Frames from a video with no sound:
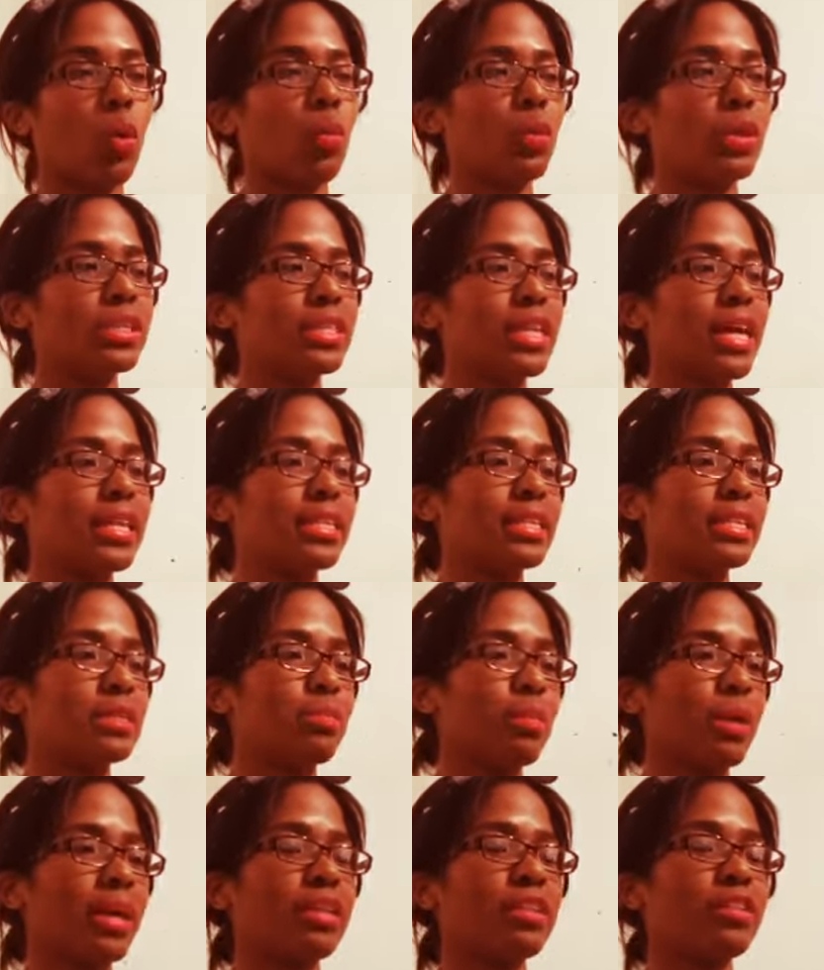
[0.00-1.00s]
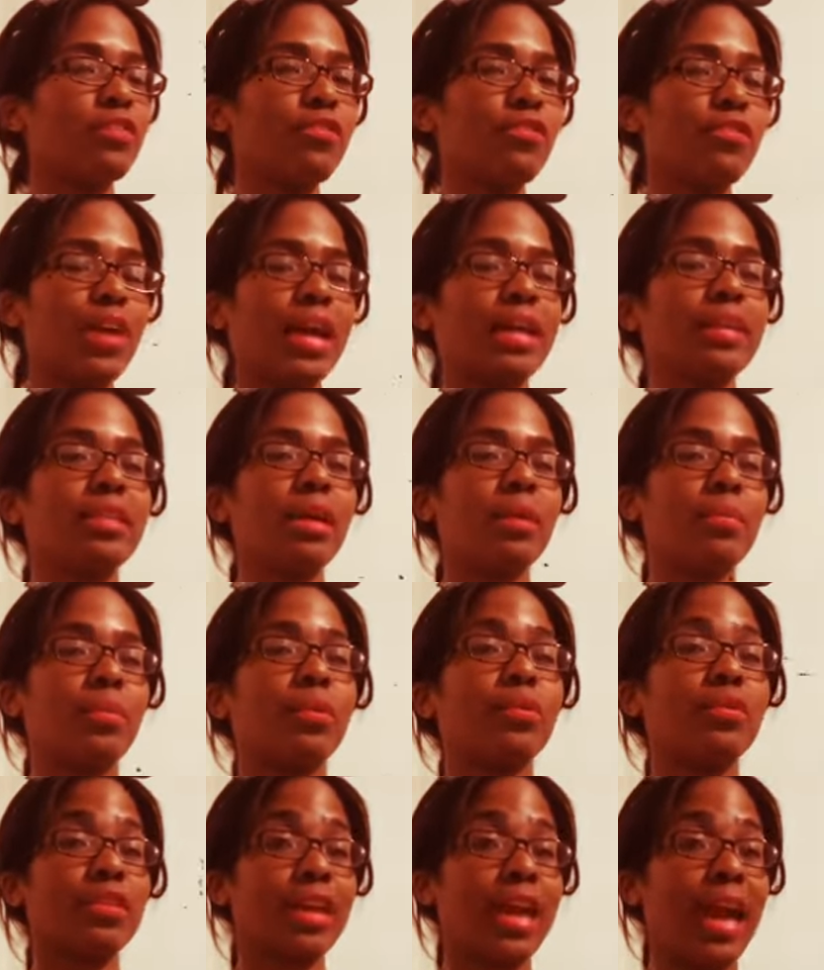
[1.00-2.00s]
was that despite the fact that
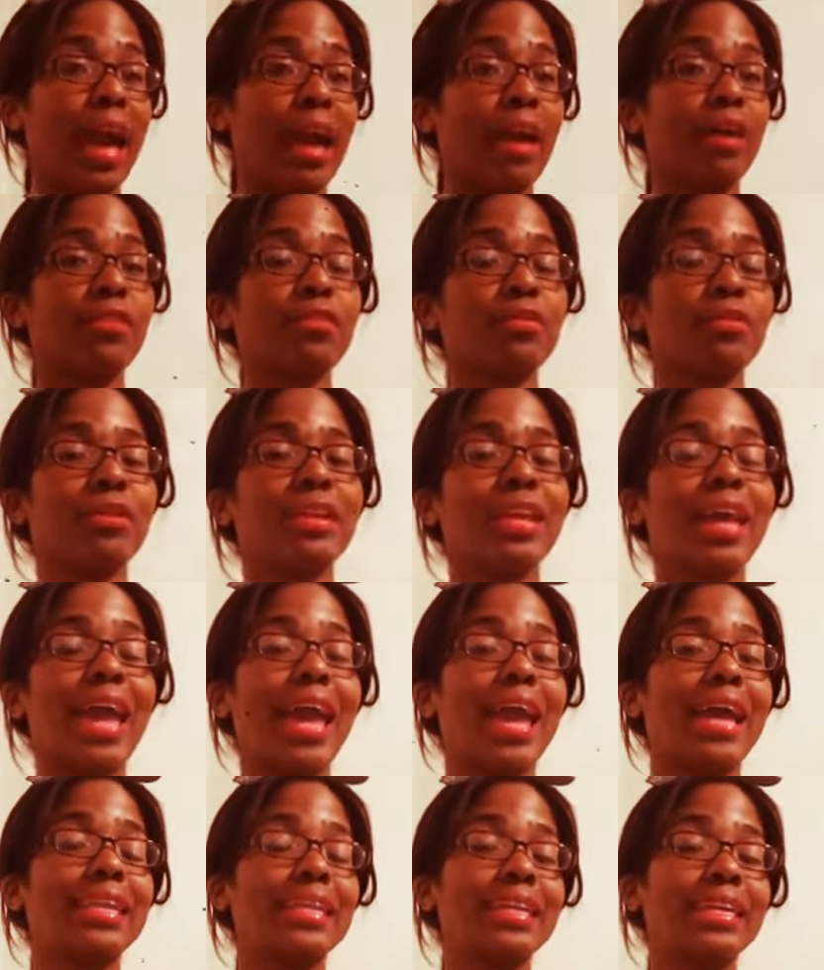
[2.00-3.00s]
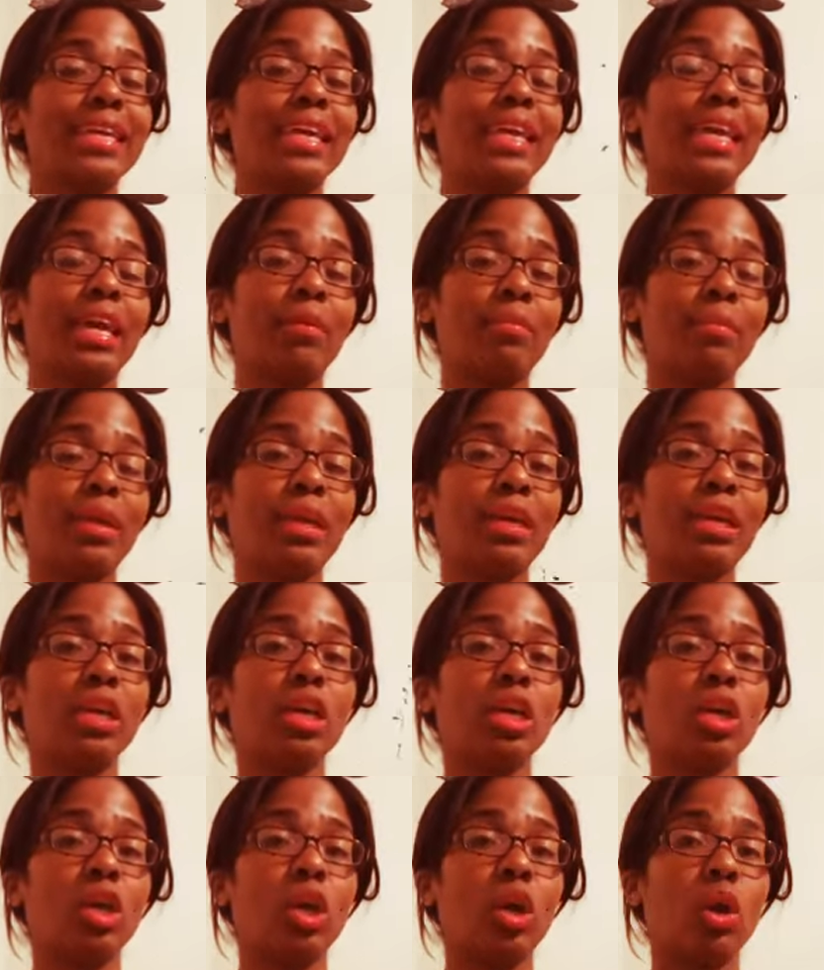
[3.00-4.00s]
both Catherine and
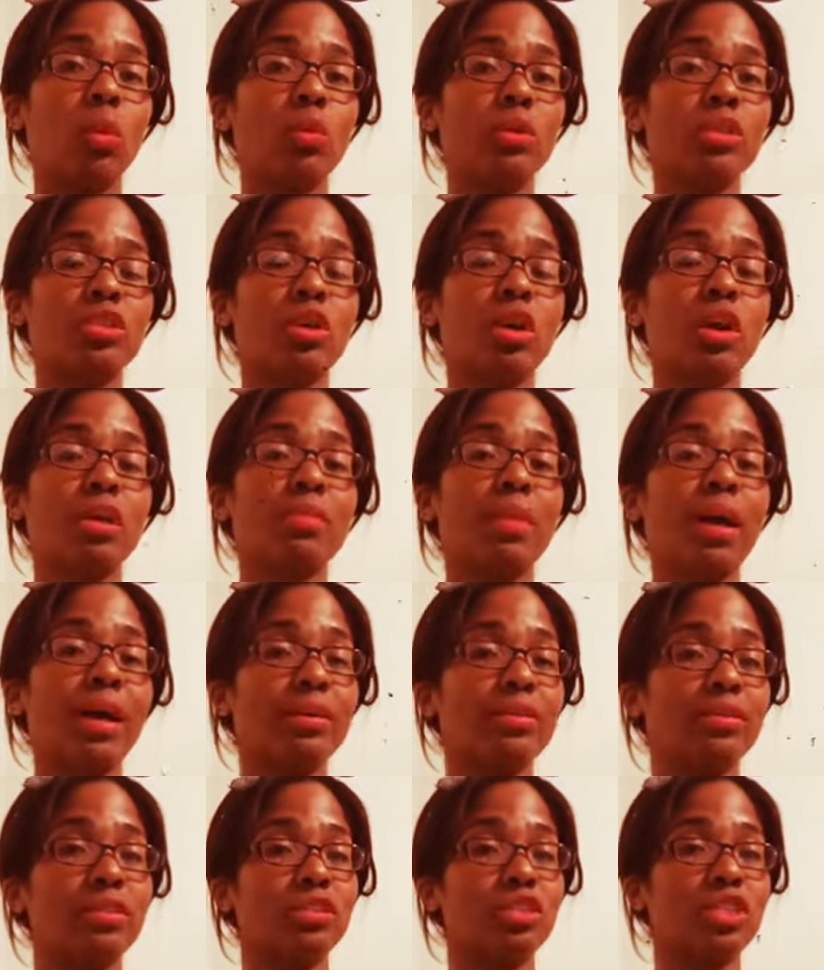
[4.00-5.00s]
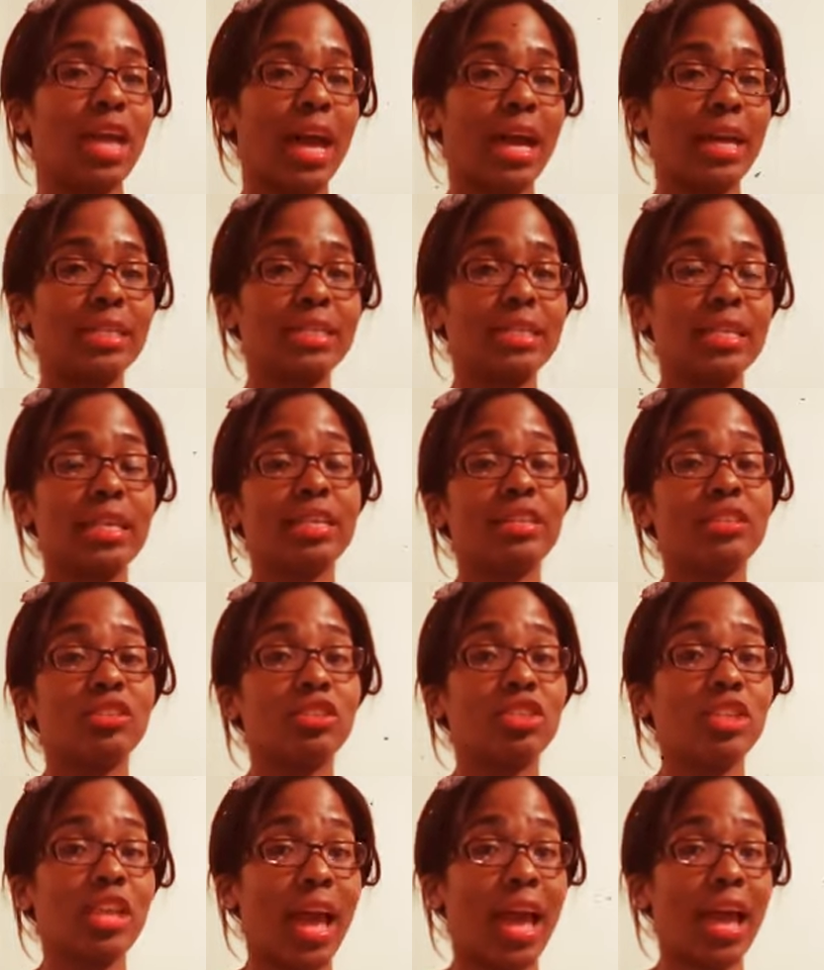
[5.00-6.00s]
Kimmy were talking about Jackson
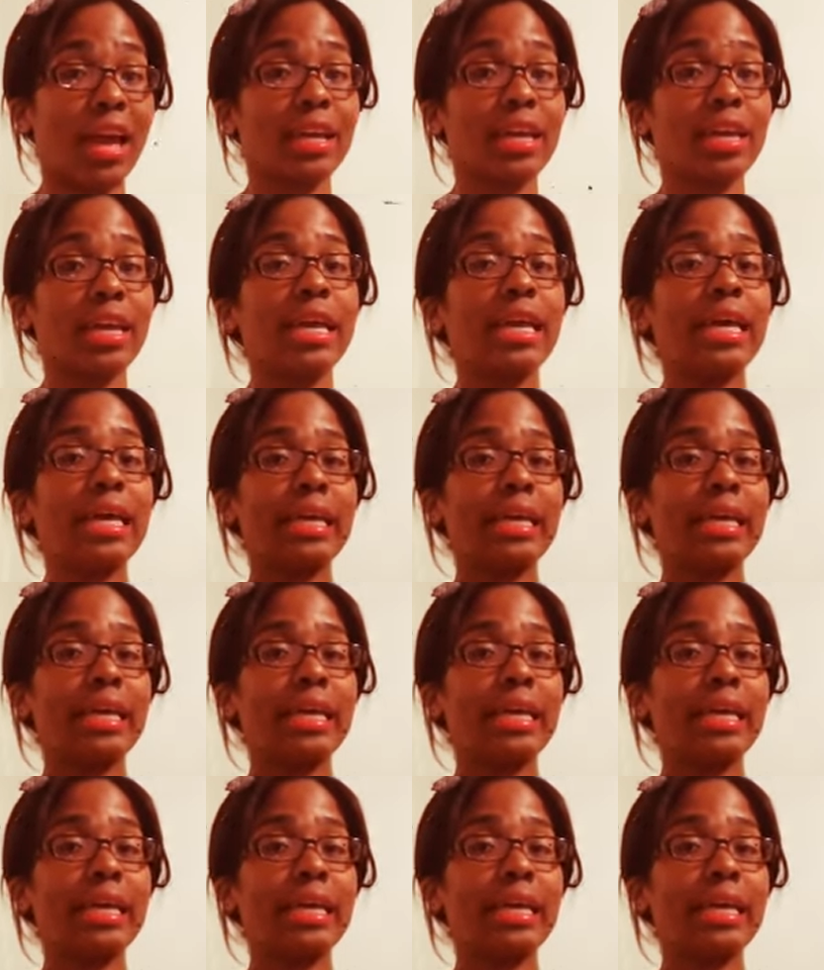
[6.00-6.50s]
and Jack,